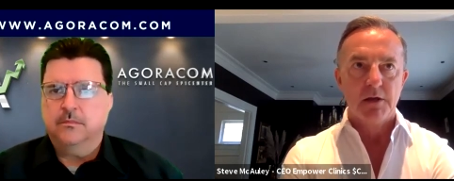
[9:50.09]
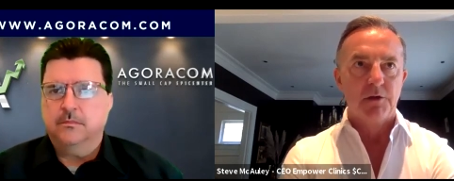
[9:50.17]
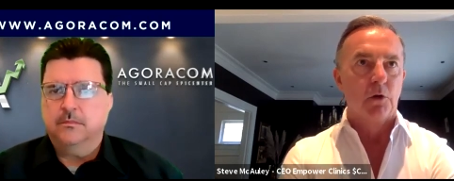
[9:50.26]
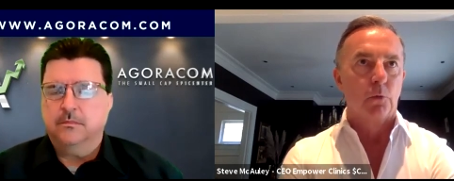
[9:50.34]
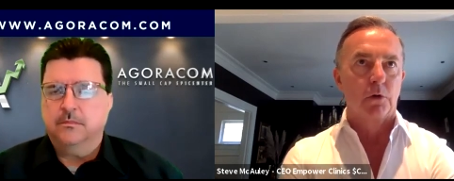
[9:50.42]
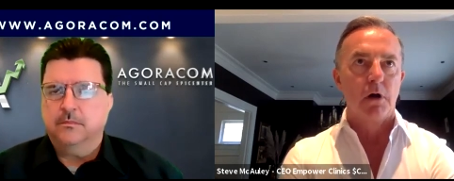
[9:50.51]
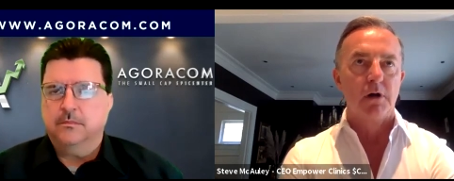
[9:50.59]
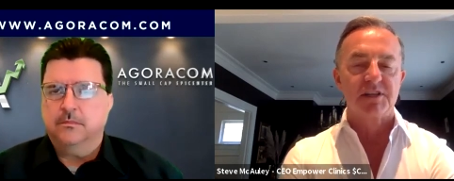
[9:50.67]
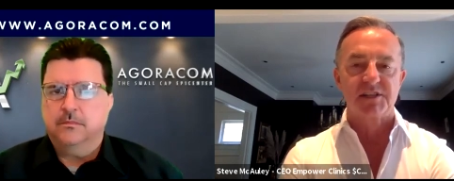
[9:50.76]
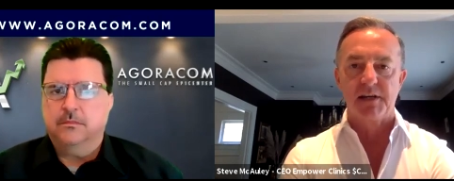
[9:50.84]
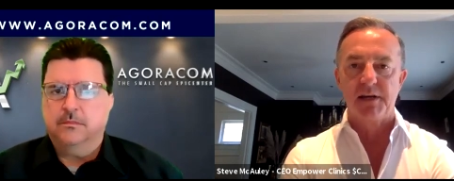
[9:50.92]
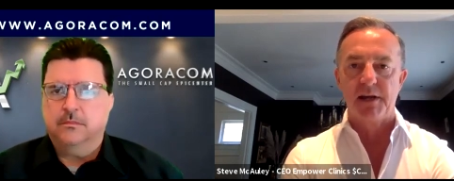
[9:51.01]
Speaker 1: You know, we're all
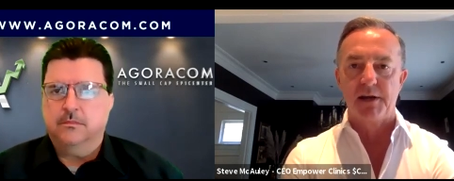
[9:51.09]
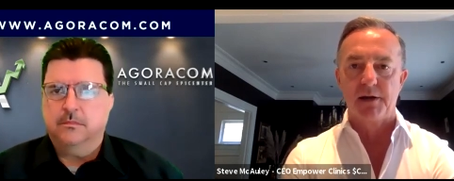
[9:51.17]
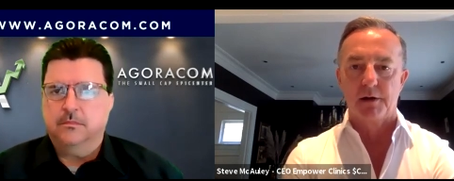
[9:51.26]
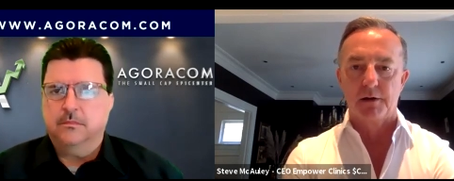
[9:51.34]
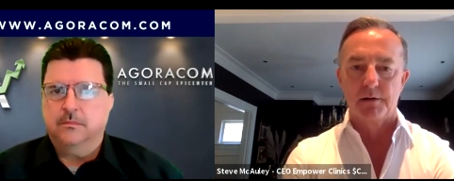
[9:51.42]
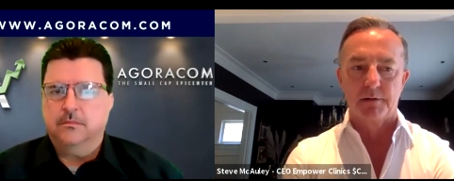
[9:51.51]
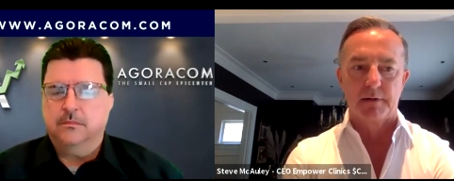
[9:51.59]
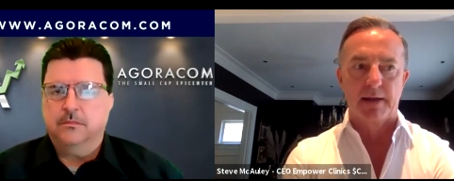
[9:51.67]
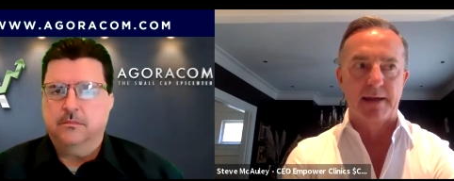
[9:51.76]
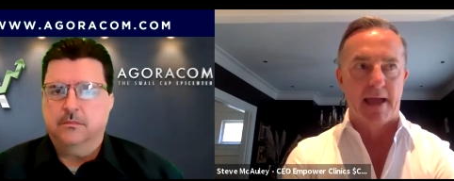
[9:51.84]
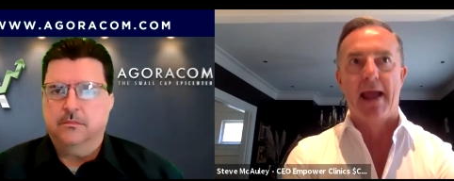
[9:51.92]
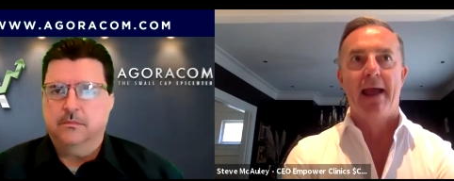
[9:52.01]
sitting here like
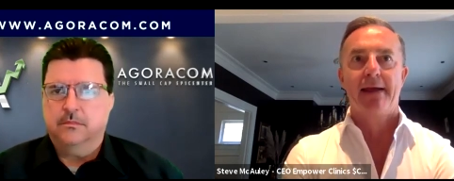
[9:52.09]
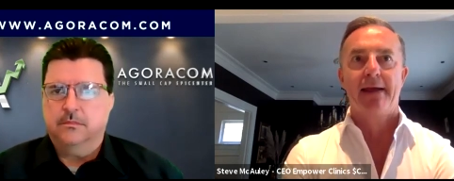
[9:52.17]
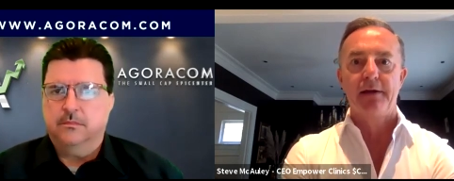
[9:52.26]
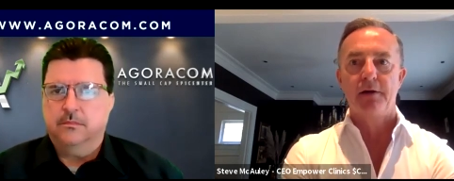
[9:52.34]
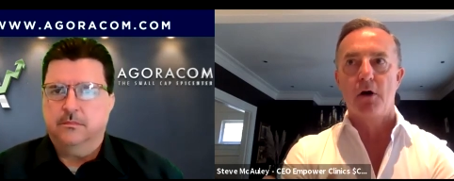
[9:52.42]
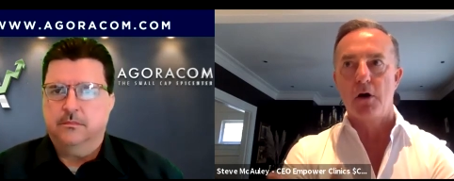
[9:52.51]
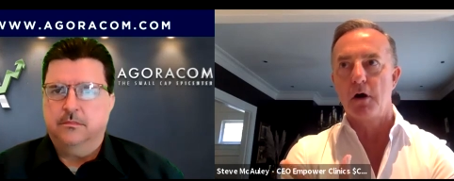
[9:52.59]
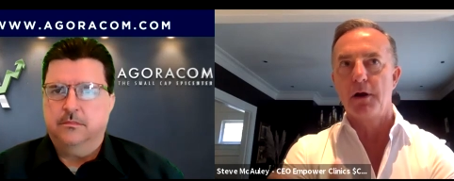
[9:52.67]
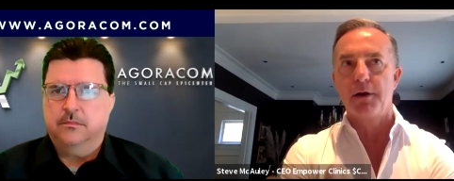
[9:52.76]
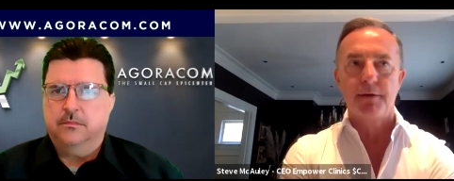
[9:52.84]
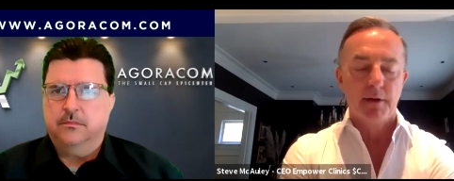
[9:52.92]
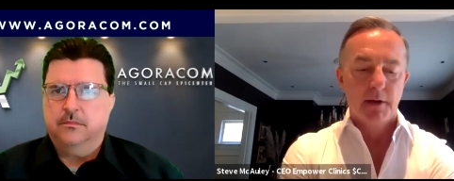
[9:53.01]
hanging
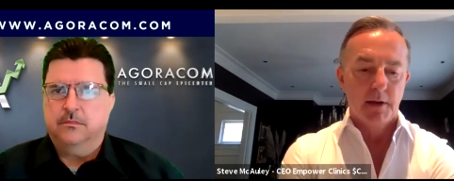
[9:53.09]
on.